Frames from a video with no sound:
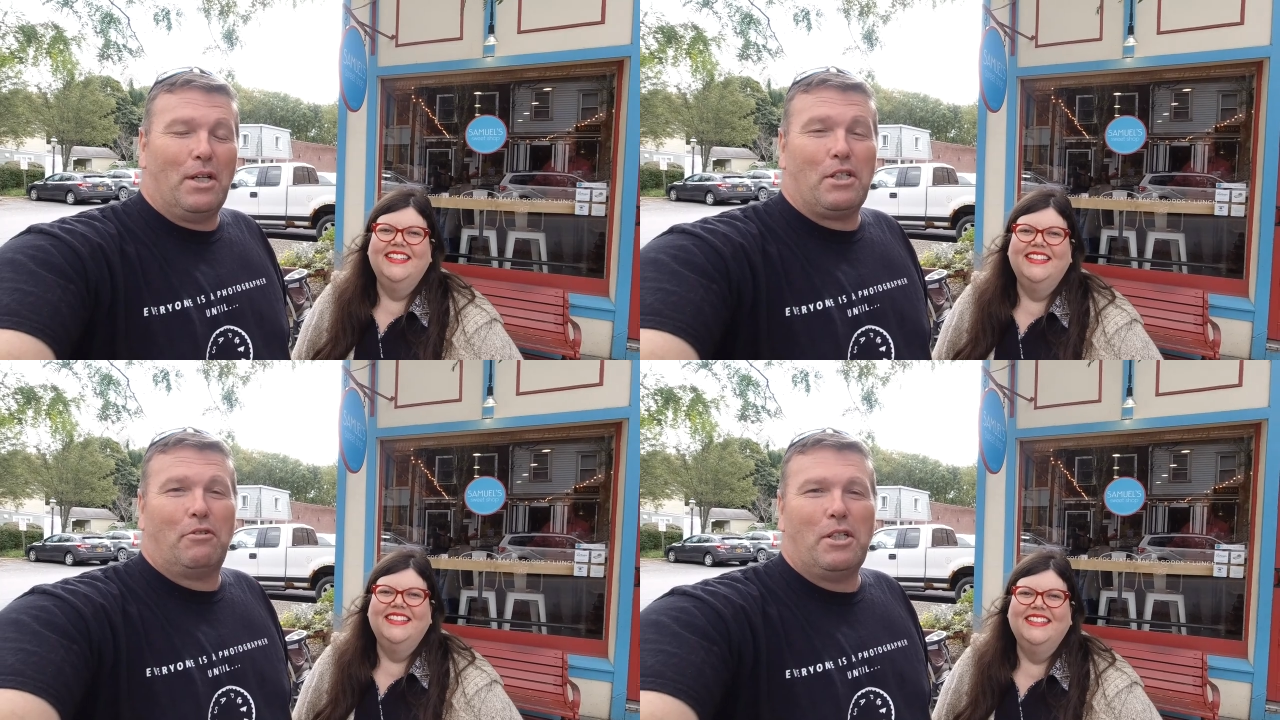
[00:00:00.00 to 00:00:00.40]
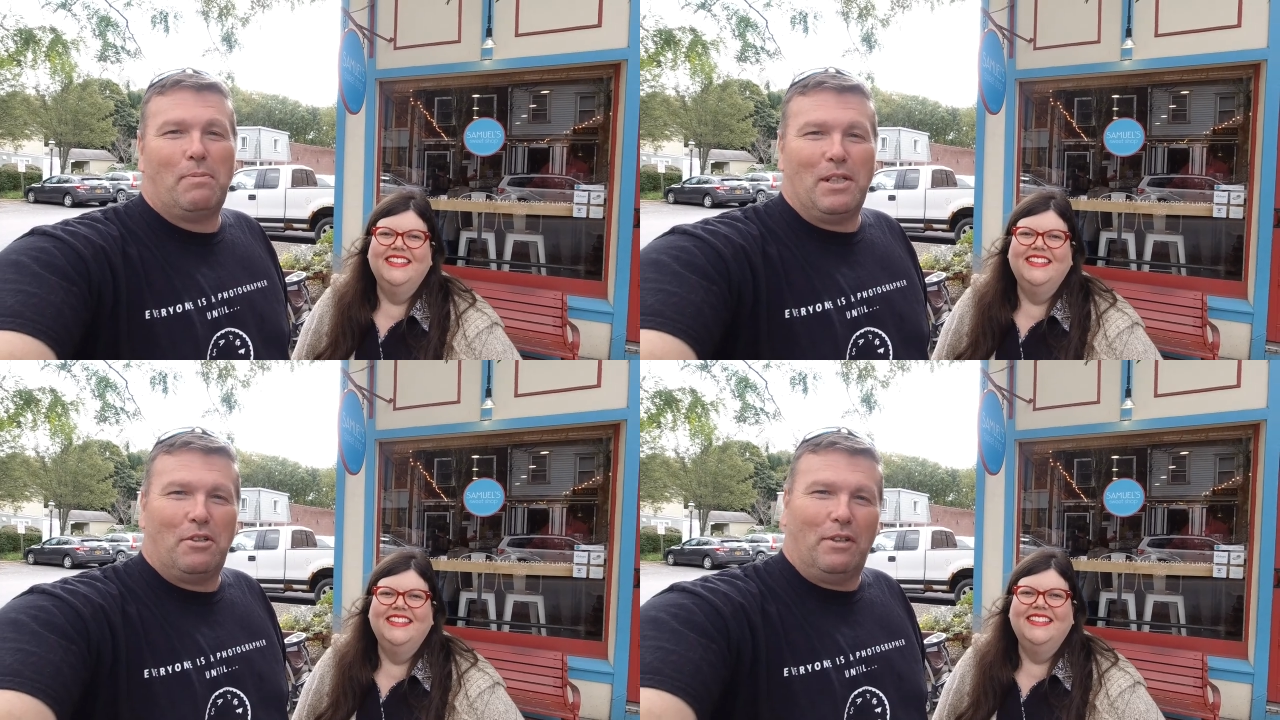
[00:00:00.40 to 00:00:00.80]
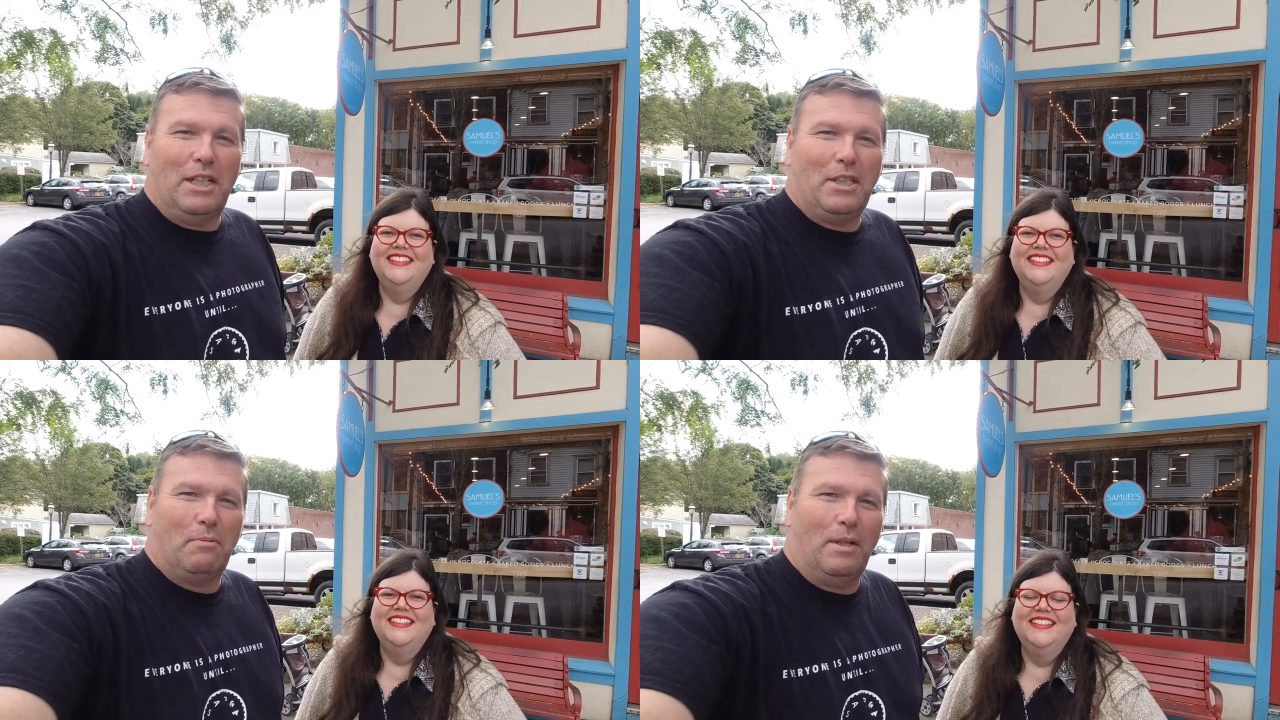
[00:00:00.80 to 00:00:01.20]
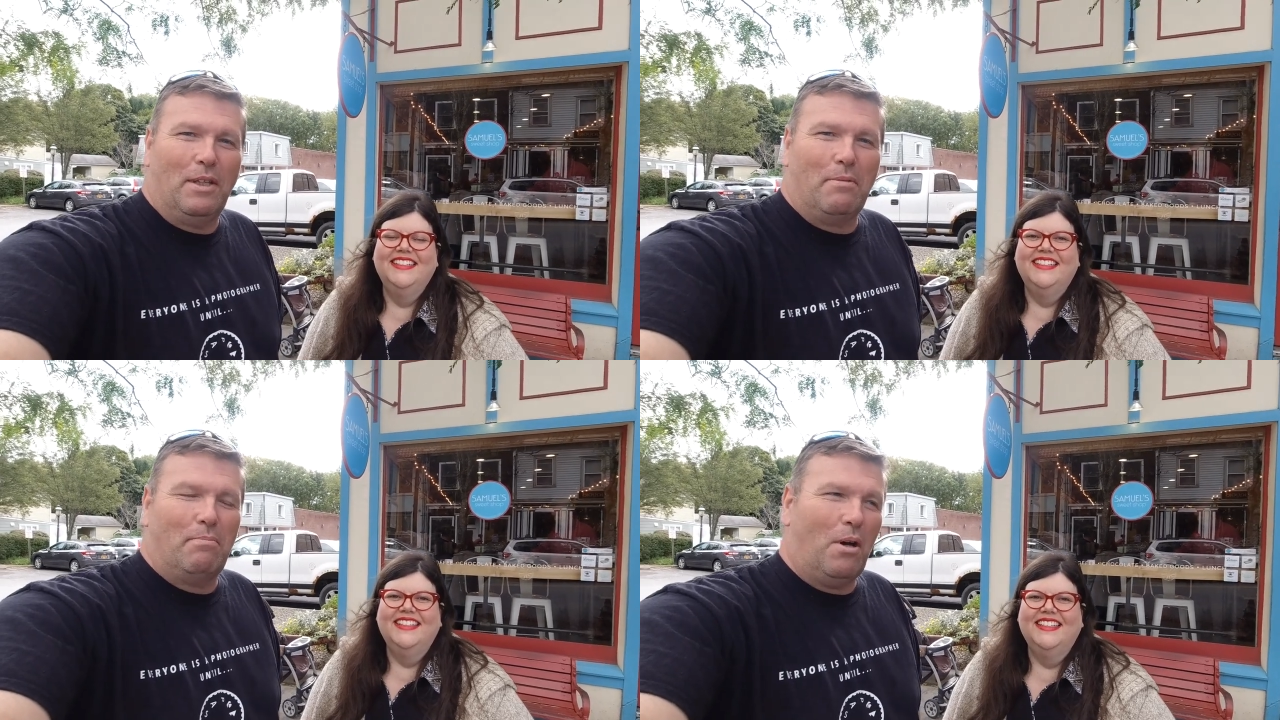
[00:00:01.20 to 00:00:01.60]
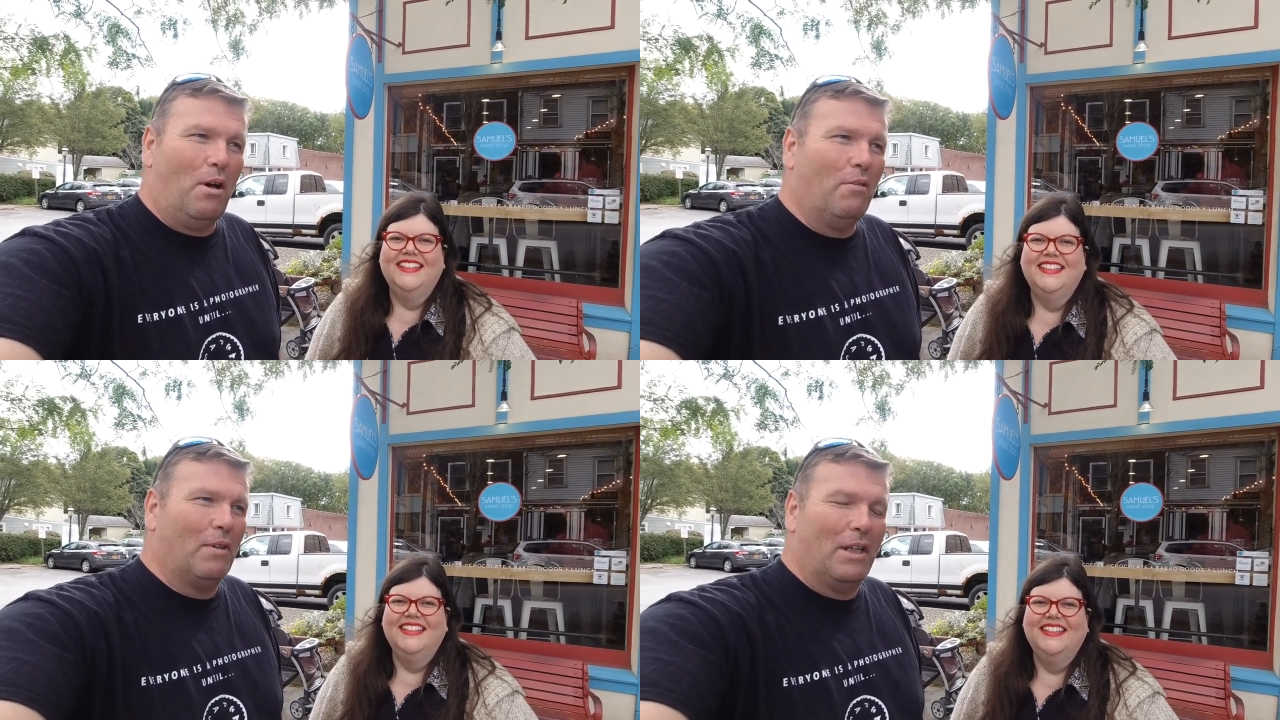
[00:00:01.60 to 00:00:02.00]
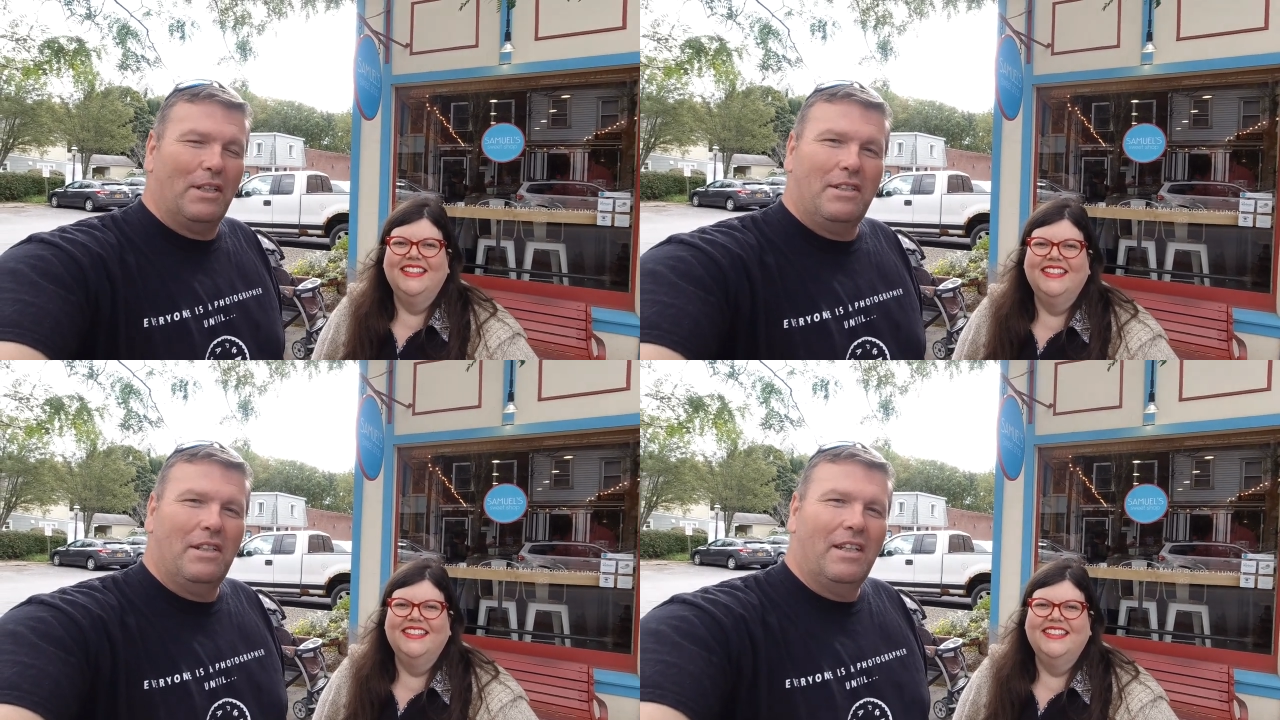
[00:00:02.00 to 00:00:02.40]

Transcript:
Speaker 1: Rice Krispie treats with Paul Rudd,